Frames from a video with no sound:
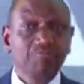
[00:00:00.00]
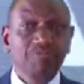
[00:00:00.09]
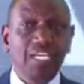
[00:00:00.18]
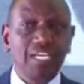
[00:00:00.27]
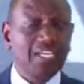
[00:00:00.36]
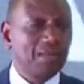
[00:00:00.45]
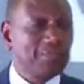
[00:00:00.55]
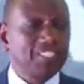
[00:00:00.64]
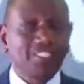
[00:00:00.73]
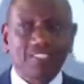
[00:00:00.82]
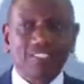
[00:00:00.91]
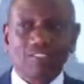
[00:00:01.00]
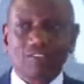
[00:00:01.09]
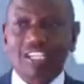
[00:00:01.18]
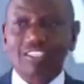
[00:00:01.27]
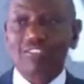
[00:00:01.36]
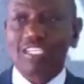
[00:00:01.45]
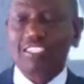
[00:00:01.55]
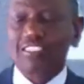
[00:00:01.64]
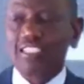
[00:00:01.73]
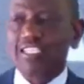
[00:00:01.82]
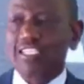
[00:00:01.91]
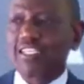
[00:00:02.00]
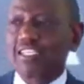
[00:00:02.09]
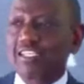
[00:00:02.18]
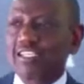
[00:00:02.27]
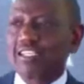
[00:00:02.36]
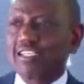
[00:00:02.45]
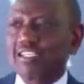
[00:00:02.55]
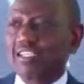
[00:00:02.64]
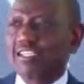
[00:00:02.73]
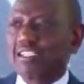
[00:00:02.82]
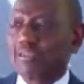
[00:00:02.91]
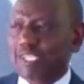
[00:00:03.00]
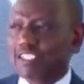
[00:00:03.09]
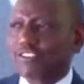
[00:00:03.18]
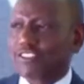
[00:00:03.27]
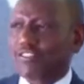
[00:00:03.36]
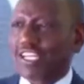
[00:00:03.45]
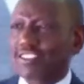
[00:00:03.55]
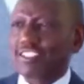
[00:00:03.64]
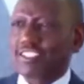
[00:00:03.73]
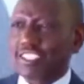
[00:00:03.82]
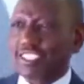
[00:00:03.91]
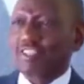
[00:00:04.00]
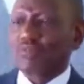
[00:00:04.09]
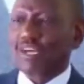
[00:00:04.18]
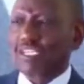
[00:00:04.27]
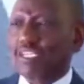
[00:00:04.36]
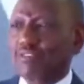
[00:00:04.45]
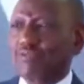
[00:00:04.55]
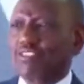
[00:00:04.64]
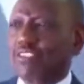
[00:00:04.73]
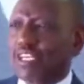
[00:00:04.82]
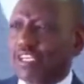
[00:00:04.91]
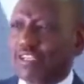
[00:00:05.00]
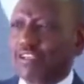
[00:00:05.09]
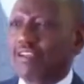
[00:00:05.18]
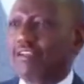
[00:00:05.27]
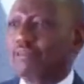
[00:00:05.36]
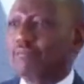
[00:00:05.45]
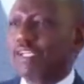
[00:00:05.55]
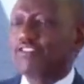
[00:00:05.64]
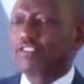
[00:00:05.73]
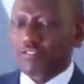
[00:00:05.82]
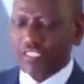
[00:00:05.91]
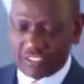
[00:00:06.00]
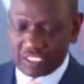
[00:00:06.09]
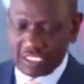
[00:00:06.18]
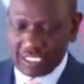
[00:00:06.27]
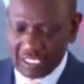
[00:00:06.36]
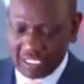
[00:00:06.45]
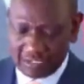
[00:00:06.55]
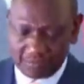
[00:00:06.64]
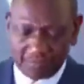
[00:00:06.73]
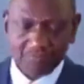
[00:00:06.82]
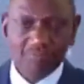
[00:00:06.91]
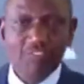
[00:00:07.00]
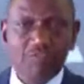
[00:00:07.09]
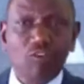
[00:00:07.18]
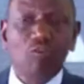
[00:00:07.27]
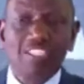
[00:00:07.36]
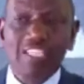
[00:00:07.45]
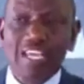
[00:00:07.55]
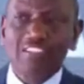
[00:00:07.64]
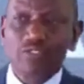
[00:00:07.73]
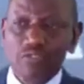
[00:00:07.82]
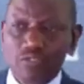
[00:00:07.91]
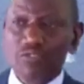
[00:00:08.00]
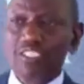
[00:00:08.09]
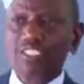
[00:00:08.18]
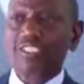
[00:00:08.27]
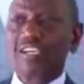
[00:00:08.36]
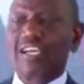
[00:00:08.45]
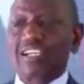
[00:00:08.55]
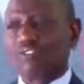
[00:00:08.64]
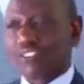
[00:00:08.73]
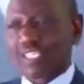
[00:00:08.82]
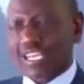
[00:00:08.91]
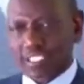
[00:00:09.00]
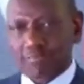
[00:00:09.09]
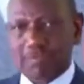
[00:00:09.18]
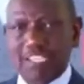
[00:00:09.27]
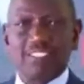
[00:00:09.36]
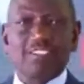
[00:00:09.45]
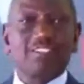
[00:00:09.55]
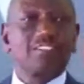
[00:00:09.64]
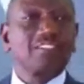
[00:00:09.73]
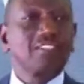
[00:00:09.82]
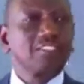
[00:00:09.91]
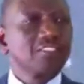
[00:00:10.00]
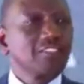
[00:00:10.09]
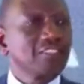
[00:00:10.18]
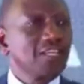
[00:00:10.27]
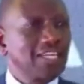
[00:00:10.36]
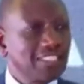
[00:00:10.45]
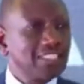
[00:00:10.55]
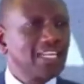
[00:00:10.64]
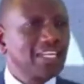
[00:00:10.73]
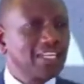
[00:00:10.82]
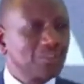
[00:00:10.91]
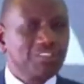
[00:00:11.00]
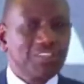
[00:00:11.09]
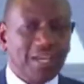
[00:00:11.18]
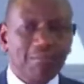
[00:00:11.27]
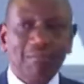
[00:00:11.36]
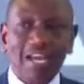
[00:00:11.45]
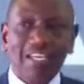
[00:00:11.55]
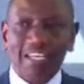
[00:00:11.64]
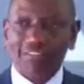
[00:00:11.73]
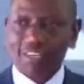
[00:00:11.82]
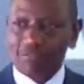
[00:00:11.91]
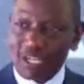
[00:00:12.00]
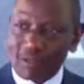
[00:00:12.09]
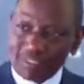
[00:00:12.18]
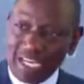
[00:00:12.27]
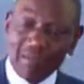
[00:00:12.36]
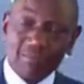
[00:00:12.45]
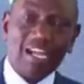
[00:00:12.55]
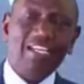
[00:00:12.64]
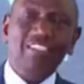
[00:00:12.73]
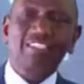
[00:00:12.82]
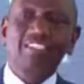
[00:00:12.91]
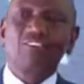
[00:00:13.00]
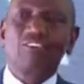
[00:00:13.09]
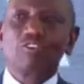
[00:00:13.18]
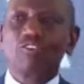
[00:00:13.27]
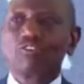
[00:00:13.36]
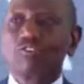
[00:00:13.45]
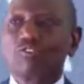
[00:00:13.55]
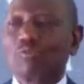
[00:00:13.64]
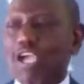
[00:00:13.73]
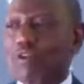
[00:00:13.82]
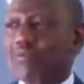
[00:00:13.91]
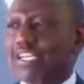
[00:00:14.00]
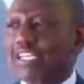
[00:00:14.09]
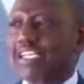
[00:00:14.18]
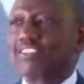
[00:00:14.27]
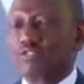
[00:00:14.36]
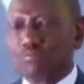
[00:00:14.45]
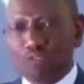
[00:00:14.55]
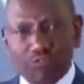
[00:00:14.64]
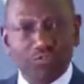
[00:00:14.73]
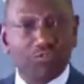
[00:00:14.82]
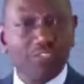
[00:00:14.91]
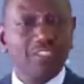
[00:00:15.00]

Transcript: And I must congratulate the Ministry of ICT, working with the Ministry of Interior, for what they are doing around that space. I did agree with them. I gave them some timelines on where we needed to move.